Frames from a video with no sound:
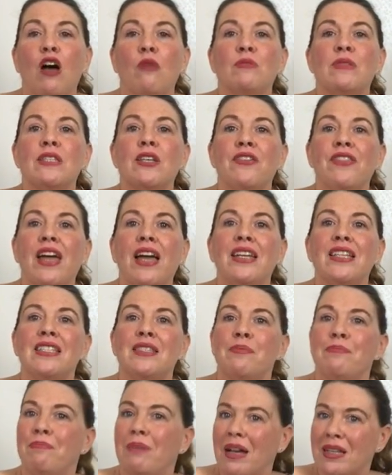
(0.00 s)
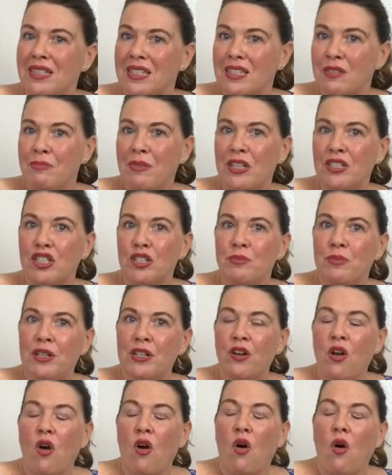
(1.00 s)
So that is a bust
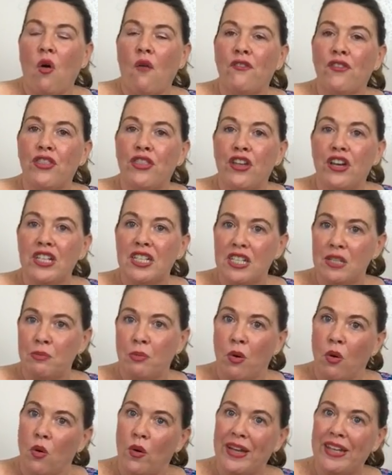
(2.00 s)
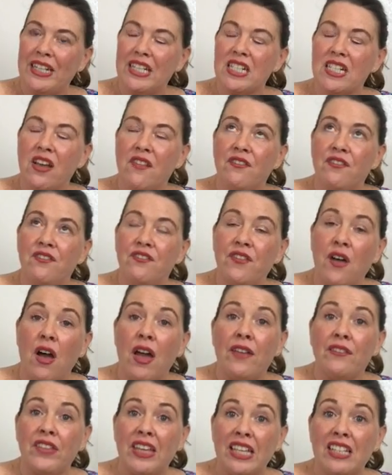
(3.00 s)
measurement of
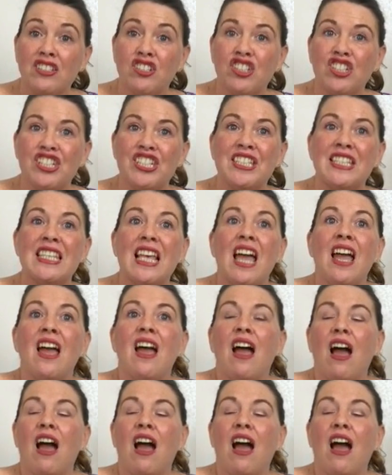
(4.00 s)
30.5 inches